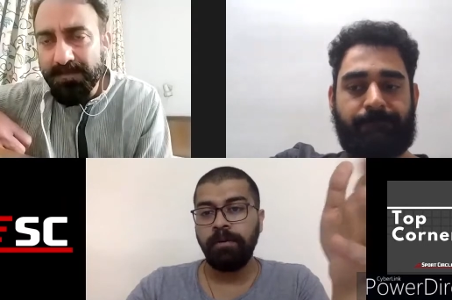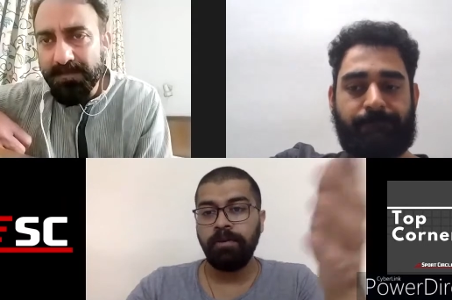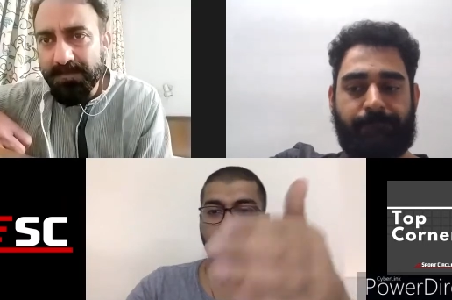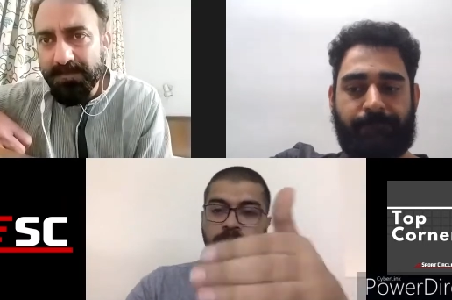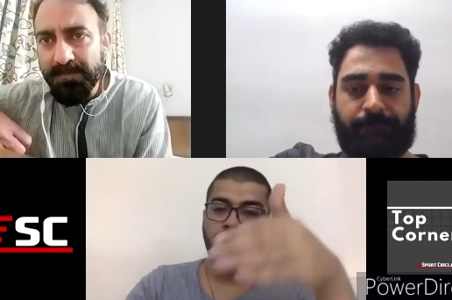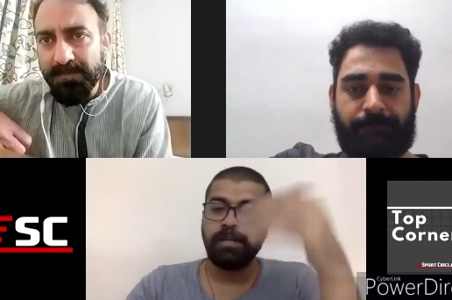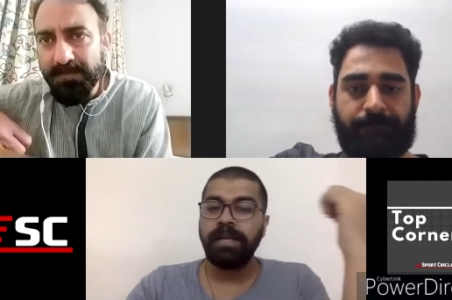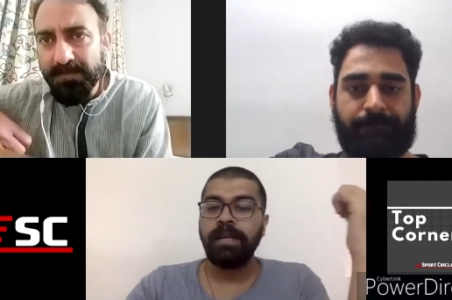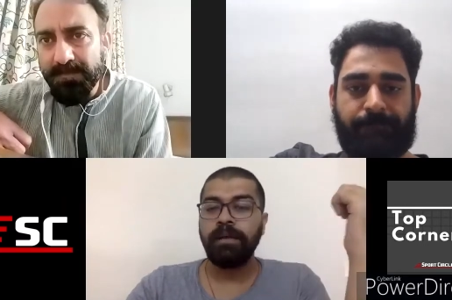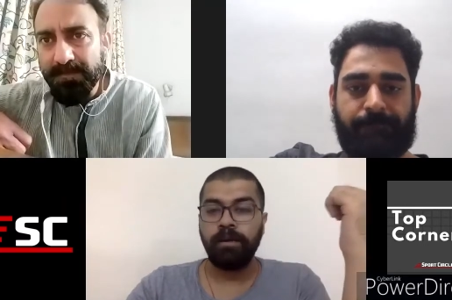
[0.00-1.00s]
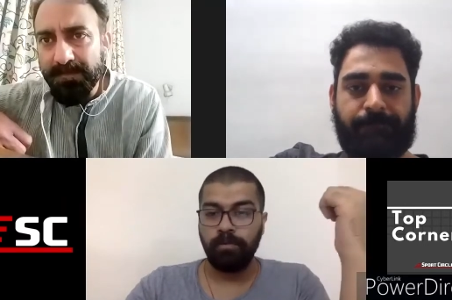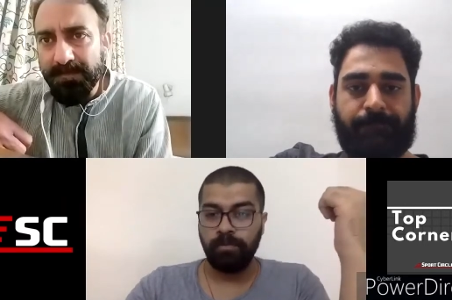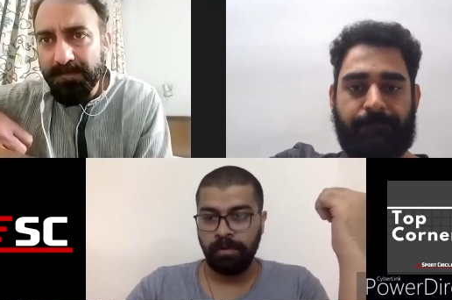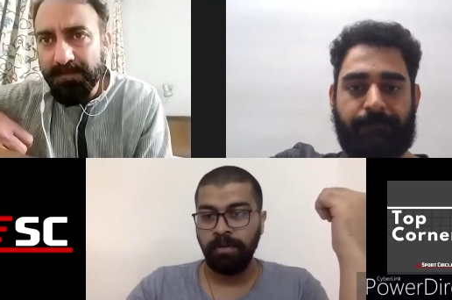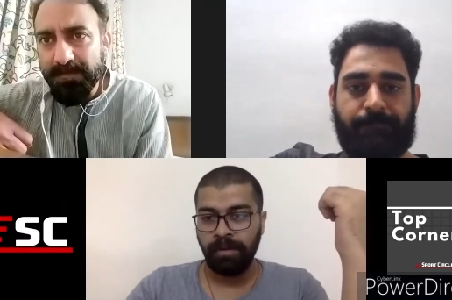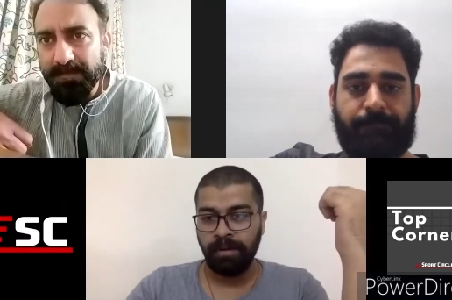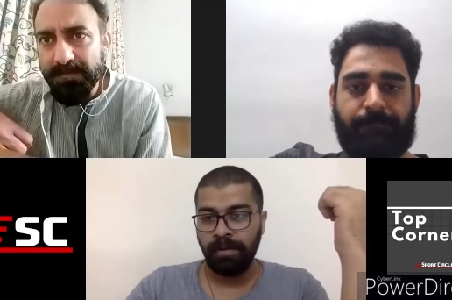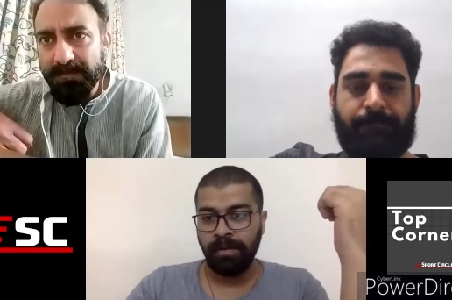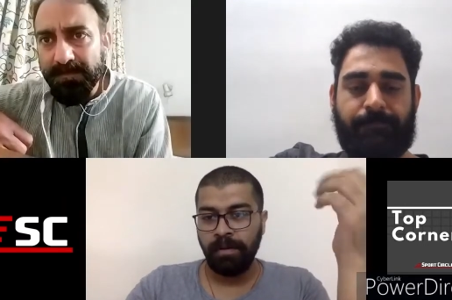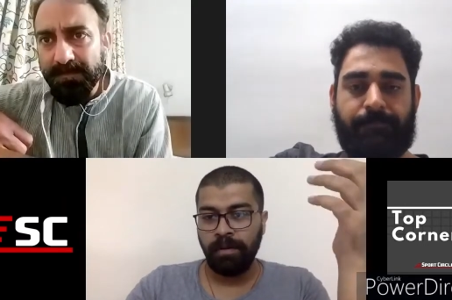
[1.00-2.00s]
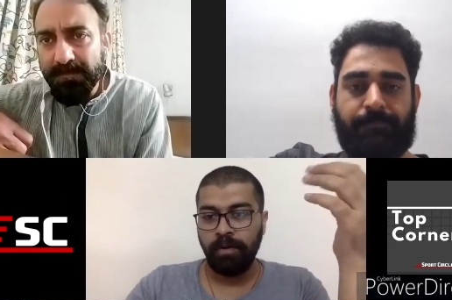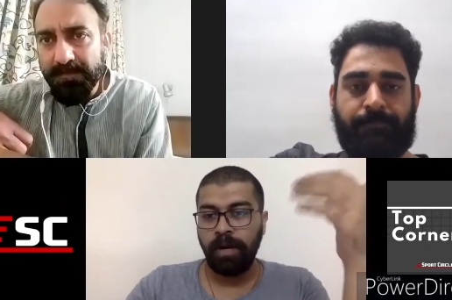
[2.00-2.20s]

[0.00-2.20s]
Speaker 1: about it in the training ground. You